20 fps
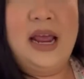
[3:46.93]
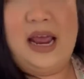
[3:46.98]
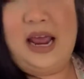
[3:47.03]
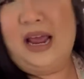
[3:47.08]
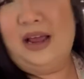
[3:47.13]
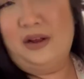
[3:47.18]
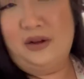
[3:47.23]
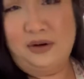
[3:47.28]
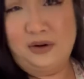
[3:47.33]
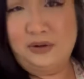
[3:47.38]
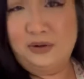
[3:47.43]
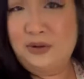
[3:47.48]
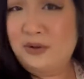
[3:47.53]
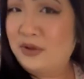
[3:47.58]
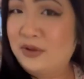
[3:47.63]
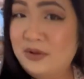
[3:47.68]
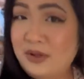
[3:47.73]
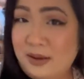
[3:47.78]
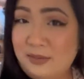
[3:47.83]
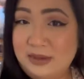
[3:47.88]
And girl,
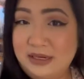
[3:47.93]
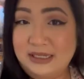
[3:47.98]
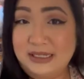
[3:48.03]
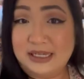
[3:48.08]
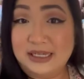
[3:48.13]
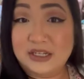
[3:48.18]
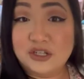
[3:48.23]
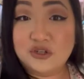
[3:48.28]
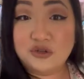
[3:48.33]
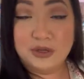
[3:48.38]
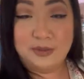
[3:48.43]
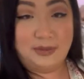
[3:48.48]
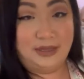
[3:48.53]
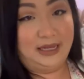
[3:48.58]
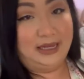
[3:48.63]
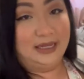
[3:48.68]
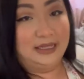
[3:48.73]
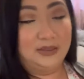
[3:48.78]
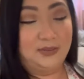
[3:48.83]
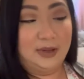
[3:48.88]
Lululemon is extremely
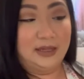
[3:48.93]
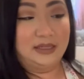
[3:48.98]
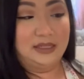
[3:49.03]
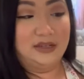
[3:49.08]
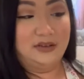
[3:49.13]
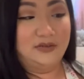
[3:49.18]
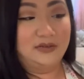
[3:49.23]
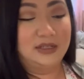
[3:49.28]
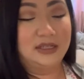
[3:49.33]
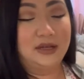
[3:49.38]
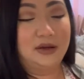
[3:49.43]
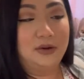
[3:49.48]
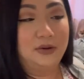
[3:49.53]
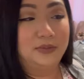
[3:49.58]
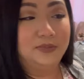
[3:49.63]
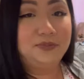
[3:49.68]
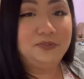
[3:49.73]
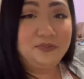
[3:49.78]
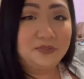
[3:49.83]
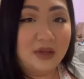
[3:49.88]
expensive.
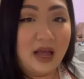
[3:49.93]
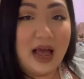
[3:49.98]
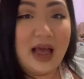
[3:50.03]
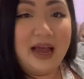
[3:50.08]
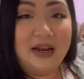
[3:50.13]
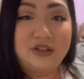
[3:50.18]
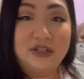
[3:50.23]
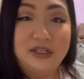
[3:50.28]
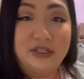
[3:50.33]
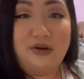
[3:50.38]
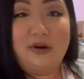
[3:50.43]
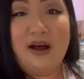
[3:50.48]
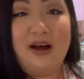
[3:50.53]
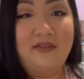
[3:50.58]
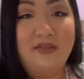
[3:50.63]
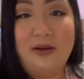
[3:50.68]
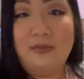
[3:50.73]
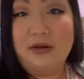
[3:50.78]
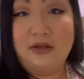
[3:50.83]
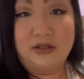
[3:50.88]
So I actually don't have
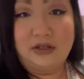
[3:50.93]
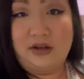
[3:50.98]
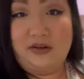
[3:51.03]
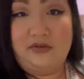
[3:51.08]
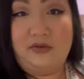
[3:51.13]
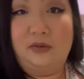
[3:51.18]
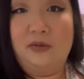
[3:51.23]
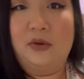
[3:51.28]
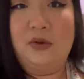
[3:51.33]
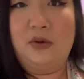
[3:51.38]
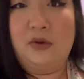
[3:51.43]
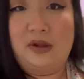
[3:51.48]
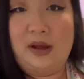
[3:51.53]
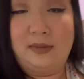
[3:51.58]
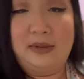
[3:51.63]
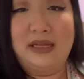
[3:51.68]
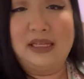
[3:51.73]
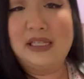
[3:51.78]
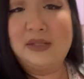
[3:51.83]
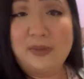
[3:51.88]
that much stuff from
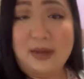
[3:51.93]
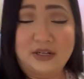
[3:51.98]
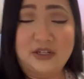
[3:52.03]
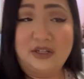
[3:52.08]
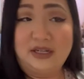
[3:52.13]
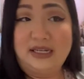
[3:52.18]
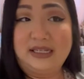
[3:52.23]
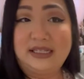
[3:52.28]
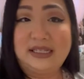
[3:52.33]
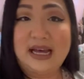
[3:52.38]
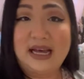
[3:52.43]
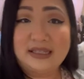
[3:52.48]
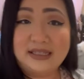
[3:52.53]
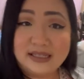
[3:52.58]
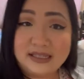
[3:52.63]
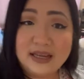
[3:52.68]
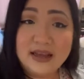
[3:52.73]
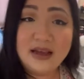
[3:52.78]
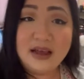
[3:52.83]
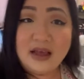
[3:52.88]
Lululemon, especially
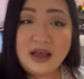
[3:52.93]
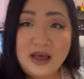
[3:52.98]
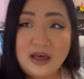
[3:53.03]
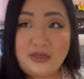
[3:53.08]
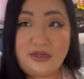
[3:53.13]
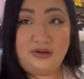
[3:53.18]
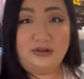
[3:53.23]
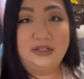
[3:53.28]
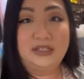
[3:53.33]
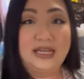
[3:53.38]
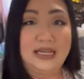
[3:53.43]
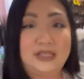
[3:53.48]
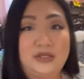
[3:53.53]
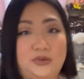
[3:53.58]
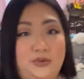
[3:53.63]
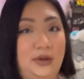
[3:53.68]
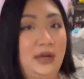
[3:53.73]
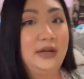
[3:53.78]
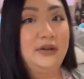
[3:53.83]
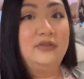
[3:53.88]
sets. Their sets
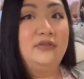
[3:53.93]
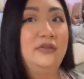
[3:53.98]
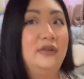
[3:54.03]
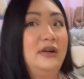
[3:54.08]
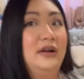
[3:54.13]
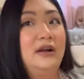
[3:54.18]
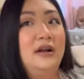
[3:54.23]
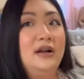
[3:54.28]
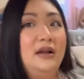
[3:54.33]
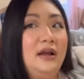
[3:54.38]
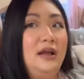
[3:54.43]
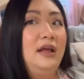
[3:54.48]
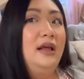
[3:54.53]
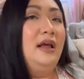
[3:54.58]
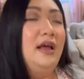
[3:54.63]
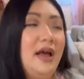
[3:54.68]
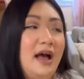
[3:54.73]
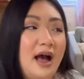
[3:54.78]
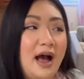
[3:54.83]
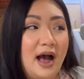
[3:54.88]
run for
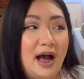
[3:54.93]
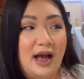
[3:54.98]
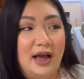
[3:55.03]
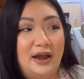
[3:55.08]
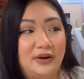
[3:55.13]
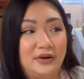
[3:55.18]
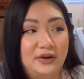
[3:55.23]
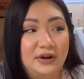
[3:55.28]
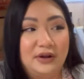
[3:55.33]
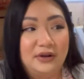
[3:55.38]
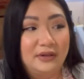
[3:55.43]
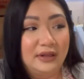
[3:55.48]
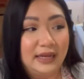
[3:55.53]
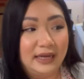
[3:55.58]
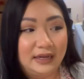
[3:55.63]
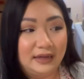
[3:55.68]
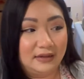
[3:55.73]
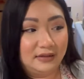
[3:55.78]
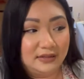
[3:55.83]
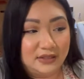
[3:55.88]
I don't know,
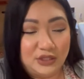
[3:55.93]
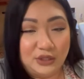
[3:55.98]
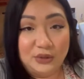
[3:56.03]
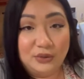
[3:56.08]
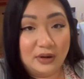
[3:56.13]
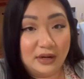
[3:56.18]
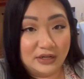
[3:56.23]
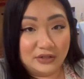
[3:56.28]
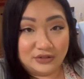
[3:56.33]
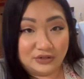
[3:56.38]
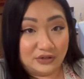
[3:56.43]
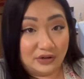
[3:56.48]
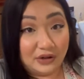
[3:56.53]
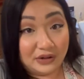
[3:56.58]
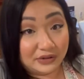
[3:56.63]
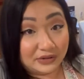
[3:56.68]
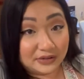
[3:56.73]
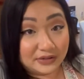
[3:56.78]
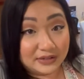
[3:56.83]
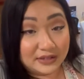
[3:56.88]
like
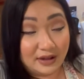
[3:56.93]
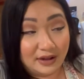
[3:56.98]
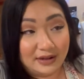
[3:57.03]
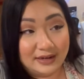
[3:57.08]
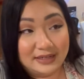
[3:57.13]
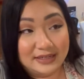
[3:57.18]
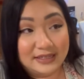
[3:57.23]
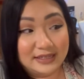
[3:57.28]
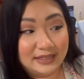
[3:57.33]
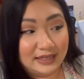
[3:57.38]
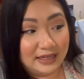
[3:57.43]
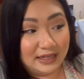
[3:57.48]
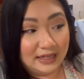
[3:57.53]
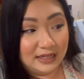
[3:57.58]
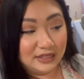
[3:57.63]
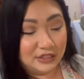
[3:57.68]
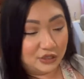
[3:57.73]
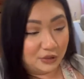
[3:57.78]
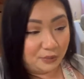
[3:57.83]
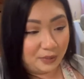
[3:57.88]
$200, honestly,
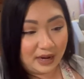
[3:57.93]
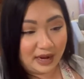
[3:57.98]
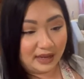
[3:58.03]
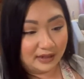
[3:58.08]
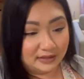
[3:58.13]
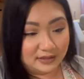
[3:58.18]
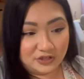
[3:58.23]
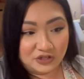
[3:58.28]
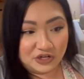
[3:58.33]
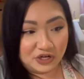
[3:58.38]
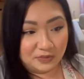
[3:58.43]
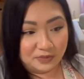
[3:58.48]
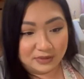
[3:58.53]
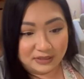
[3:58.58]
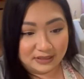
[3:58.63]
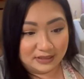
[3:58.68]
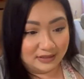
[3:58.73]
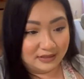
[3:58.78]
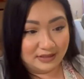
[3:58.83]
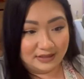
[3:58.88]
because their pants cheap
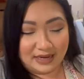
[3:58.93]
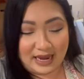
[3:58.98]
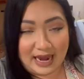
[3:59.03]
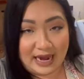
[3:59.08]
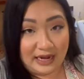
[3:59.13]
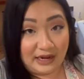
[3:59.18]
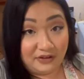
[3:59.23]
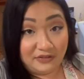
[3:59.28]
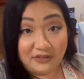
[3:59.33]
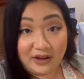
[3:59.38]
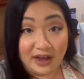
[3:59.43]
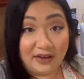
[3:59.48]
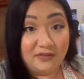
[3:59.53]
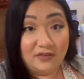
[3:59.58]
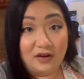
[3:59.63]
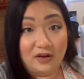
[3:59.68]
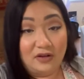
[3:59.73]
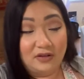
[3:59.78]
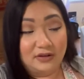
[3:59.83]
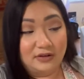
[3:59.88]
is
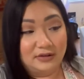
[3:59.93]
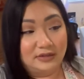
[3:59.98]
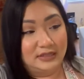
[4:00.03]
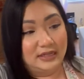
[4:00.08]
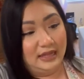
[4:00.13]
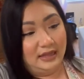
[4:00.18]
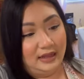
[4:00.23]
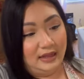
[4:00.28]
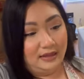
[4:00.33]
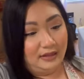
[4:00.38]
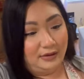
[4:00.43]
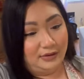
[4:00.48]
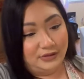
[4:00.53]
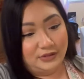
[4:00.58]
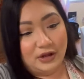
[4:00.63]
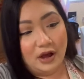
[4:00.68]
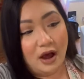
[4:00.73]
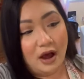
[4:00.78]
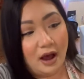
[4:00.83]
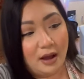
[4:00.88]
$85, then their
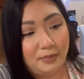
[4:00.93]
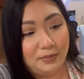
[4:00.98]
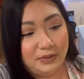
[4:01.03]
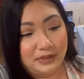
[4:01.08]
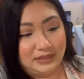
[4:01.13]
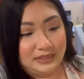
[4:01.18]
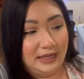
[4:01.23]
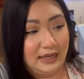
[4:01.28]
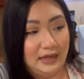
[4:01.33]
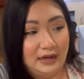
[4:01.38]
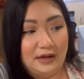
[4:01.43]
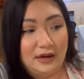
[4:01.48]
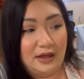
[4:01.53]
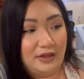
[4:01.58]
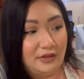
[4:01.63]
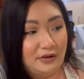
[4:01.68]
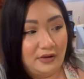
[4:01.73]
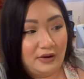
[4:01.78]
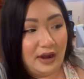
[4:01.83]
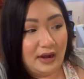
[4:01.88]
top is like
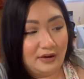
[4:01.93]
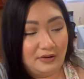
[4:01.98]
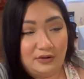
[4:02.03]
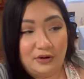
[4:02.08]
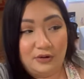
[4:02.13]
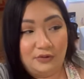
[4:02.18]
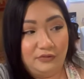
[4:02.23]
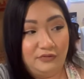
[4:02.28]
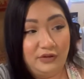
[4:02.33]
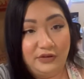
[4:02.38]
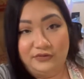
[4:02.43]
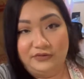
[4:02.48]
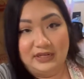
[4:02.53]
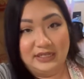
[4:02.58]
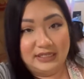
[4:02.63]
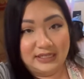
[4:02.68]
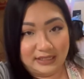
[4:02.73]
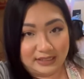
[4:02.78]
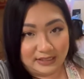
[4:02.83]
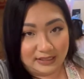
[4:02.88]
another, I don't know, 50,
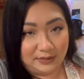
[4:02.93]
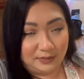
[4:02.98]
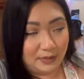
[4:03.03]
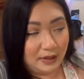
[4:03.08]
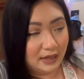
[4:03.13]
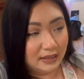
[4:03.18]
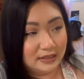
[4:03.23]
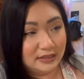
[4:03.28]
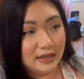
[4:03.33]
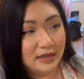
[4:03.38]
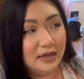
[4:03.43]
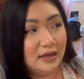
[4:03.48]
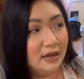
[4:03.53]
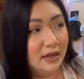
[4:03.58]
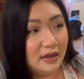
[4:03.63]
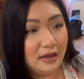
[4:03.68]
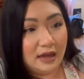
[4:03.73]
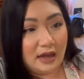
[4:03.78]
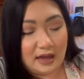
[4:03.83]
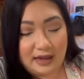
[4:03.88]
60 bucks.
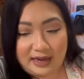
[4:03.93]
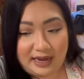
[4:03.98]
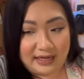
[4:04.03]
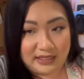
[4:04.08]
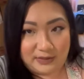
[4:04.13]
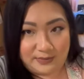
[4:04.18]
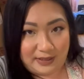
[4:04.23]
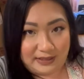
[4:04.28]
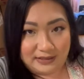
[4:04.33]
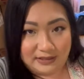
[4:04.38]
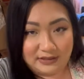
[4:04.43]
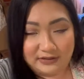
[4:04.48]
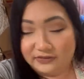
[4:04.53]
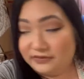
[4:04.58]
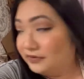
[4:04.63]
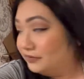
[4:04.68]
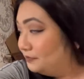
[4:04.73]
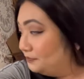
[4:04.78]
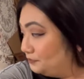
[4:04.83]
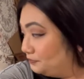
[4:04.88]
Expensive.
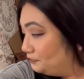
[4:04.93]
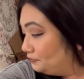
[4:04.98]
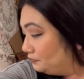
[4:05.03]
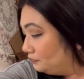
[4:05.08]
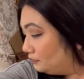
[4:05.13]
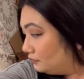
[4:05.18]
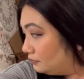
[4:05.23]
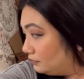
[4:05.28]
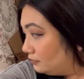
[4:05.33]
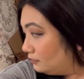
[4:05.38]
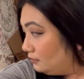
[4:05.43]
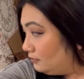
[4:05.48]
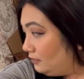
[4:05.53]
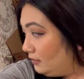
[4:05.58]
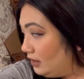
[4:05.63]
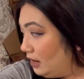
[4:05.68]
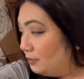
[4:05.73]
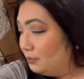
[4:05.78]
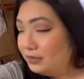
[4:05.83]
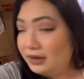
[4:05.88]

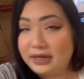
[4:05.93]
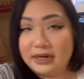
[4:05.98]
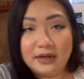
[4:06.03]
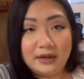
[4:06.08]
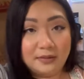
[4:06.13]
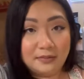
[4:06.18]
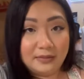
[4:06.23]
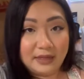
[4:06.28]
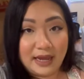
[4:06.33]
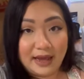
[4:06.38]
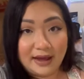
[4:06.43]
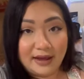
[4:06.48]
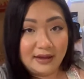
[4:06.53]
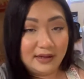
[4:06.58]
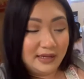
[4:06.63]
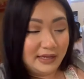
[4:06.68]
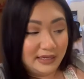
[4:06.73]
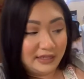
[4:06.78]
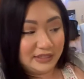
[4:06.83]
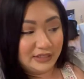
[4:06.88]
But um, yeah,
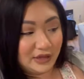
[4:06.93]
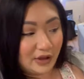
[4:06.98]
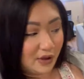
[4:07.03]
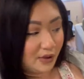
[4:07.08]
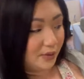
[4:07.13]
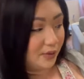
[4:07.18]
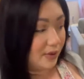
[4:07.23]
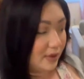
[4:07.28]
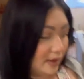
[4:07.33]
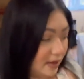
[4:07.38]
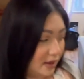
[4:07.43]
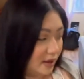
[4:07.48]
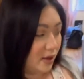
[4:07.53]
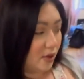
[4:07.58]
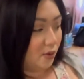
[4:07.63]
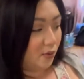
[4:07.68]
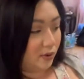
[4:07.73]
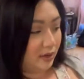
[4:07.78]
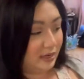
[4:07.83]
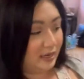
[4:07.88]
so
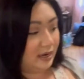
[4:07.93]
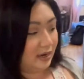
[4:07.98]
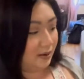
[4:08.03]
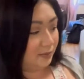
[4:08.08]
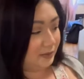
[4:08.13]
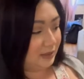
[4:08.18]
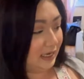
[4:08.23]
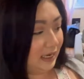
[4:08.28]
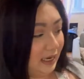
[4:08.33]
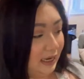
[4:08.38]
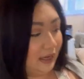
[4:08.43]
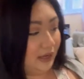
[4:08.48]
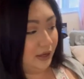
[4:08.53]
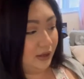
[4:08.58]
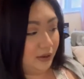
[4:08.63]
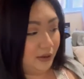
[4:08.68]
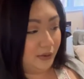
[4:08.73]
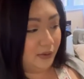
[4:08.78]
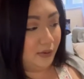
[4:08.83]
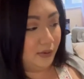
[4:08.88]
wanted to update
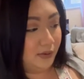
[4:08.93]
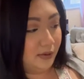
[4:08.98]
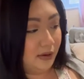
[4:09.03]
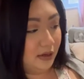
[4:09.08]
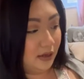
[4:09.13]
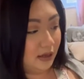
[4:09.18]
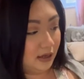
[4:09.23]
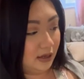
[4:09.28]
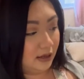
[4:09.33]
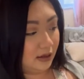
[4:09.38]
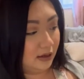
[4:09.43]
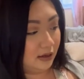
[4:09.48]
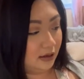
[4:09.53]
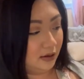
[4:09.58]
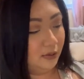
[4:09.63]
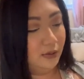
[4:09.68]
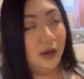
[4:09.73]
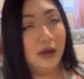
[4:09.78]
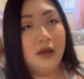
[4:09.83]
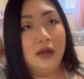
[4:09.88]
you.
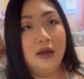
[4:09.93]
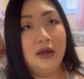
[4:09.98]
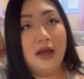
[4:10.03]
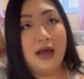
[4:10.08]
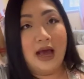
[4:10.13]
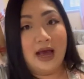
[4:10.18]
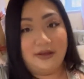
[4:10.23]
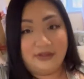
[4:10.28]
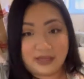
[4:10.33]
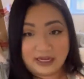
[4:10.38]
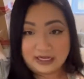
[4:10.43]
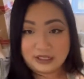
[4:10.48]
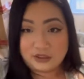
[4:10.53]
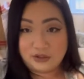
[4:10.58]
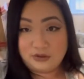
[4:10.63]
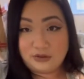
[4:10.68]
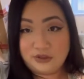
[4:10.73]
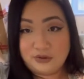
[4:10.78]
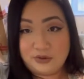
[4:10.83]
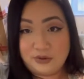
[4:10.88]
I think I
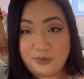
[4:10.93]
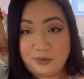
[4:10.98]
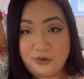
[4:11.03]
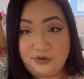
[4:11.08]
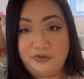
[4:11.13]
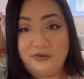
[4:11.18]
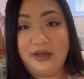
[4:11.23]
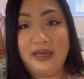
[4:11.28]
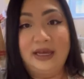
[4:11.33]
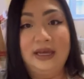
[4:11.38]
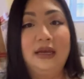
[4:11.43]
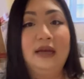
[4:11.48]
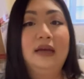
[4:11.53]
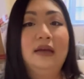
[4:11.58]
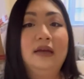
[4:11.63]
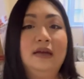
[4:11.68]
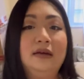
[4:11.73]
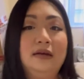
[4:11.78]
told you we're moving.